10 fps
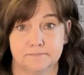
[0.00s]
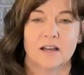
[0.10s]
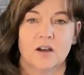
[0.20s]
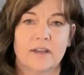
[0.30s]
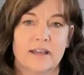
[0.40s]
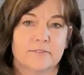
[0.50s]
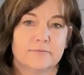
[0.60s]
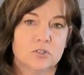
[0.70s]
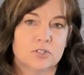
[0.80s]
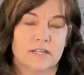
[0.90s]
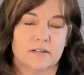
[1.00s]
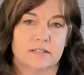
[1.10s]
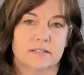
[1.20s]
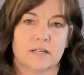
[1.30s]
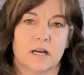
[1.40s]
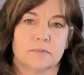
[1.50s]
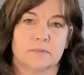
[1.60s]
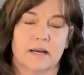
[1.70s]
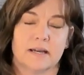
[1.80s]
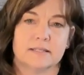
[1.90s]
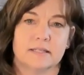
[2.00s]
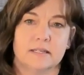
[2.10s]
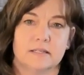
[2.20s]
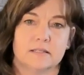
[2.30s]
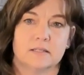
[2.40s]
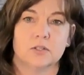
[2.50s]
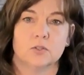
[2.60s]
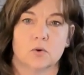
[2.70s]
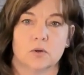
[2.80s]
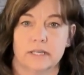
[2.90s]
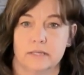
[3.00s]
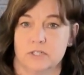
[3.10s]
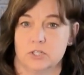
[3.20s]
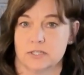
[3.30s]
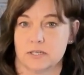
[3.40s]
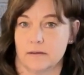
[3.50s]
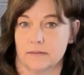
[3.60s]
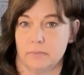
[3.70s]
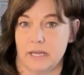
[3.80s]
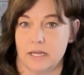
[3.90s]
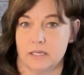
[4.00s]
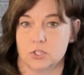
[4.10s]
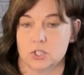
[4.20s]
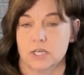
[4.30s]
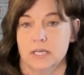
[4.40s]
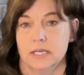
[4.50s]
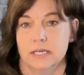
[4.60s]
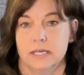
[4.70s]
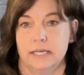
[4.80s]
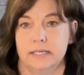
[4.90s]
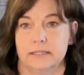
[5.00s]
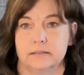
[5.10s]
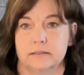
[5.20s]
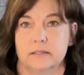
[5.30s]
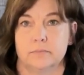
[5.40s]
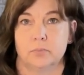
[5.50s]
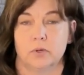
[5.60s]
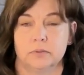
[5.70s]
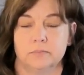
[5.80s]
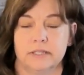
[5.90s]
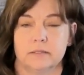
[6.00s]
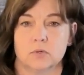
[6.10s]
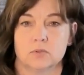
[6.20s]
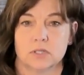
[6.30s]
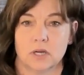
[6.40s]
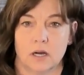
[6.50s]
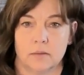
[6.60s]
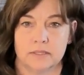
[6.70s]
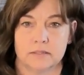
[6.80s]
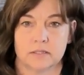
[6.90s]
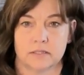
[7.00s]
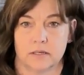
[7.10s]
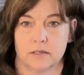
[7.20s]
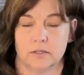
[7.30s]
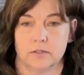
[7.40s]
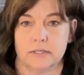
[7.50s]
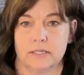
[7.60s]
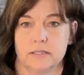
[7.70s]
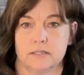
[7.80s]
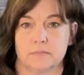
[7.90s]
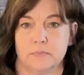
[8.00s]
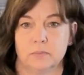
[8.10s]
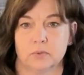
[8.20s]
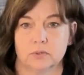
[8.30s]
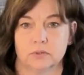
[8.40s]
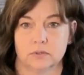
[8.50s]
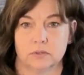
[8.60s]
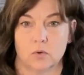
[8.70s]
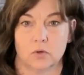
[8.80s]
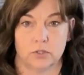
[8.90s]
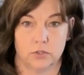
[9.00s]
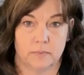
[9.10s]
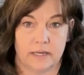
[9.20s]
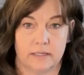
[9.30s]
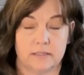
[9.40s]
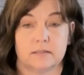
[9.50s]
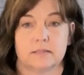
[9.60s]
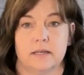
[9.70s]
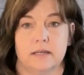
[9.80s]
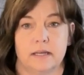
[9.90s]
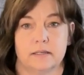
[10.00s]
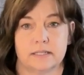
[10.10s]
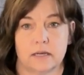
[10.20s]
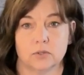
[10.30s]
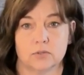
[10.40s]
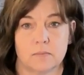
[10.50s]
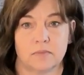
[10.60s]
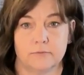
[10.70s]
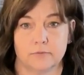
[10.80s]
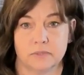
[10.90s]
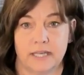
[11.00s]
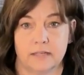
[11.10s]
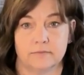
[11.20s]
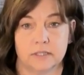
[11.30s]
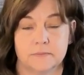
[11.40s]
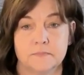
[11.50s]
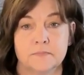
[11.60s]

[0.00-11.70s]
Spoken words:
Okay, the first area to optimize is your images on the page. And probably the most common scenario is people, or you might take and download something from Canva